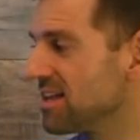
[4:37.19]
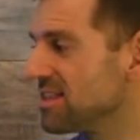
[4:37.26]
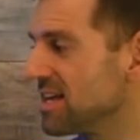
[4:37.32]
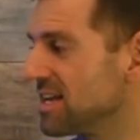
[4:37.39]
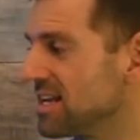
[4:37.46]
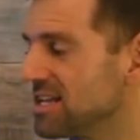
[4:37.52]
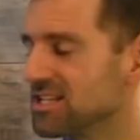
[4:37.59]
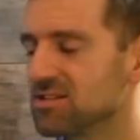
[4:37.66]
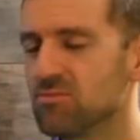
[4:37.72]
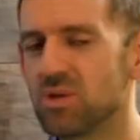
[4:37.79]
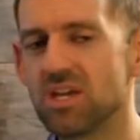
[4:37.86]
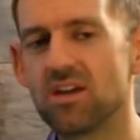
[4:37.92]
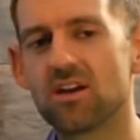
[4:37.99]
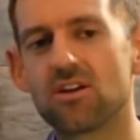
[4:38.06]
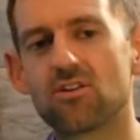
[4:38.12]
They need to
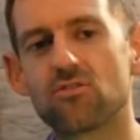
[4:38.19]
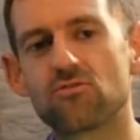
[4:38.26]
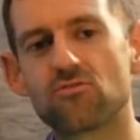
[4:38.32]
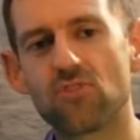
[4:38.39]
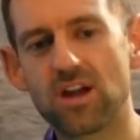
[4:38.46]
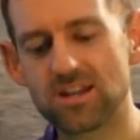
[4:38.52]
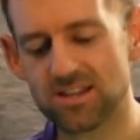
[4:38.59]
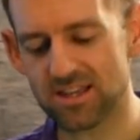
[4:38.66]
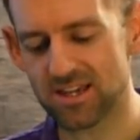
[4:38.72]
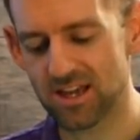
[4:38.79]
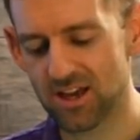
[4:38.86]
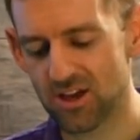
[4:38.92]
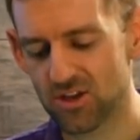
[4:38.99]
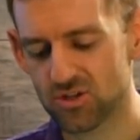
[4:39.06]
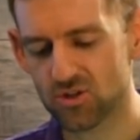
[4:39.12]
be friendly.
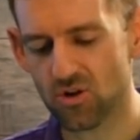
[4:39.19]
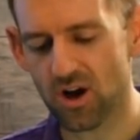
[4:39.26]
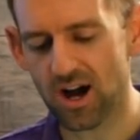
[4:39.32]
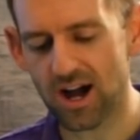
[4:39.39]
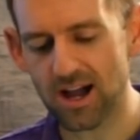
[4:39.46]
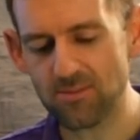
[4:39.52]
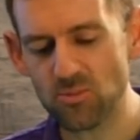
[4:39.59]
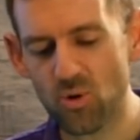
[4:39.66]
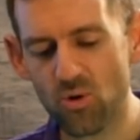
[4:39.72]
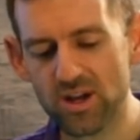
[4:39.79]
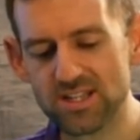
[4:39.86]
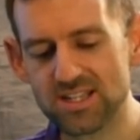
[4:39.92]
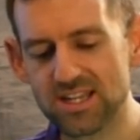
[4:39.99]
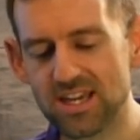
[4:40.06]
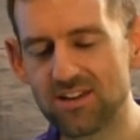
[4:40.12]
So I'm
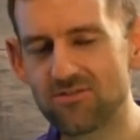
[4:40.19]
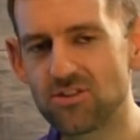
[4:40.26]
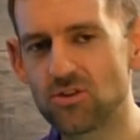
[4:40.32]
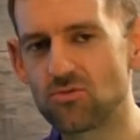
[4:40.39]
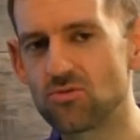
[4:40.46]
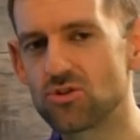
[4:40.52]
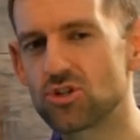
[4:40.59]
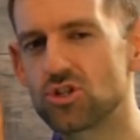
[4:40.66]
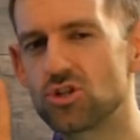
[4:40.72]
going to give you